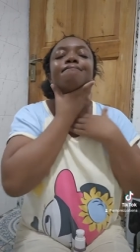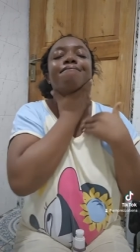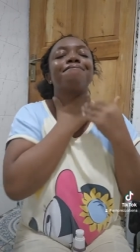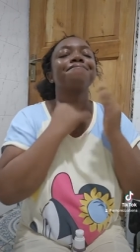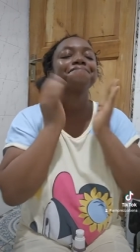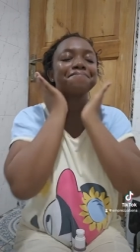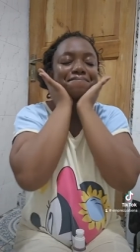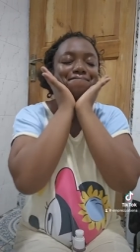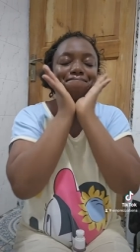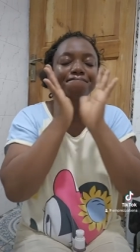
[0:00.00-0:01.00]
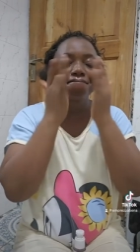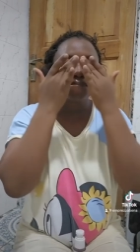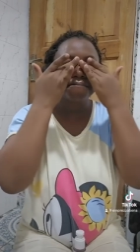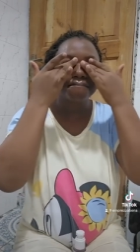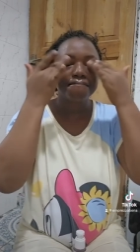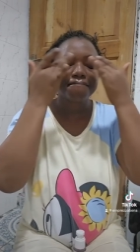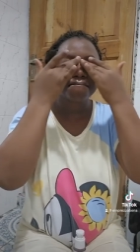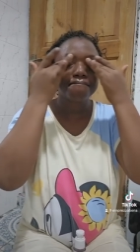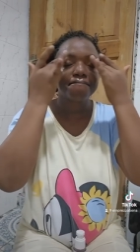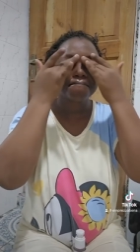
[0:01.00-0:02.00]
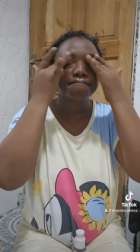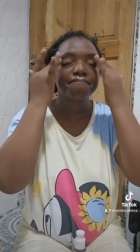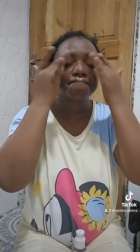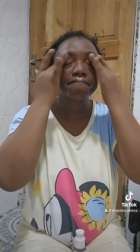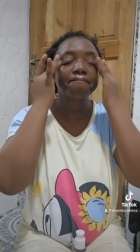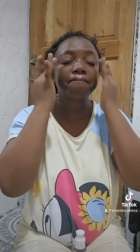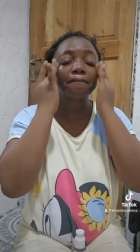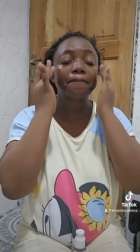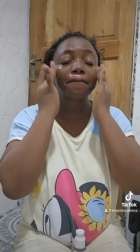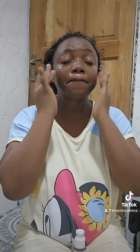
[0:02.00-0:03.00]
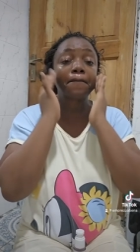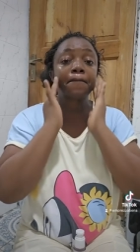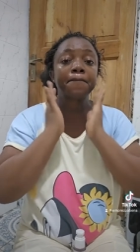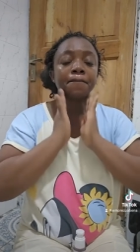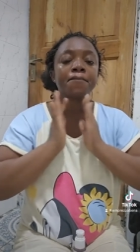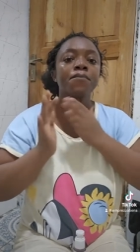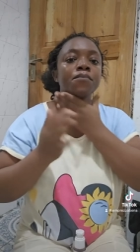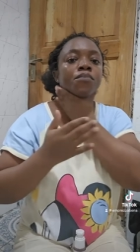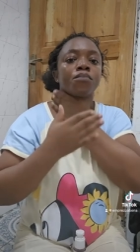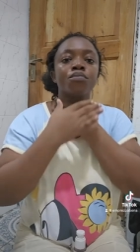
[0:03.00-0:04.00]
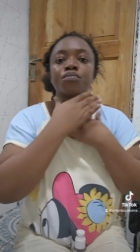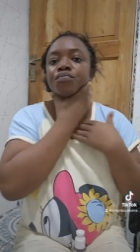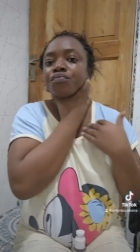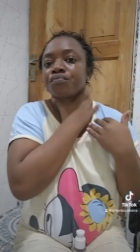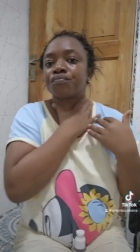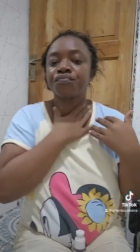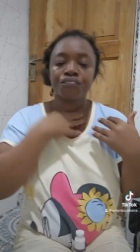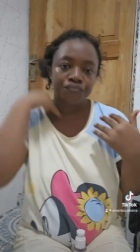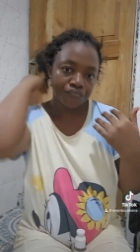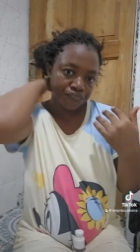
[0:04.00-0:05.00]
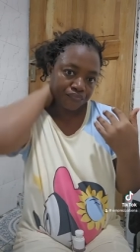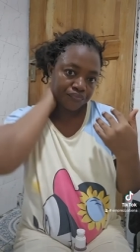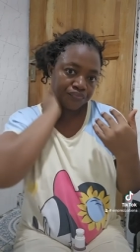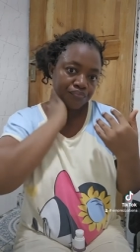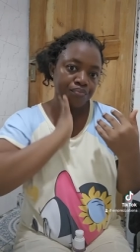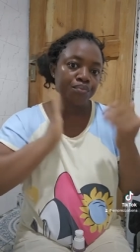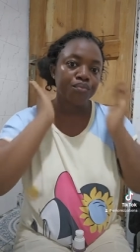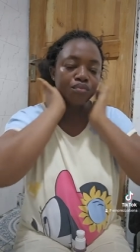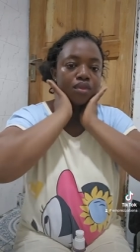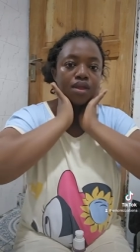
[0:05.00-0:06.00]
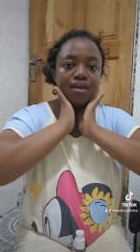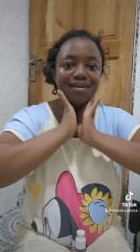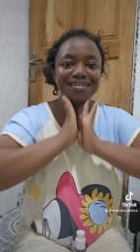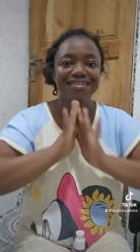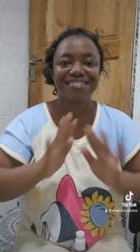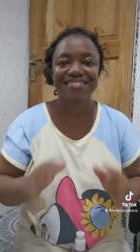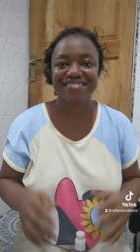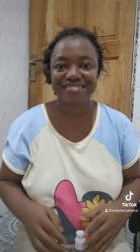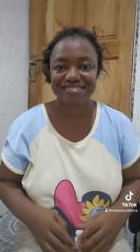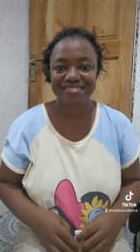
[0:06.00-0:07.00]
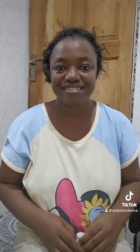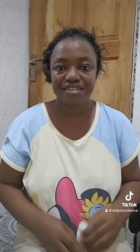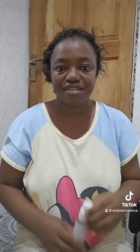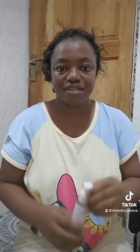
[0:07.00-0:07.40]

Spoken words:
add it. But for tonight, I am just using the hyaluronic acid, and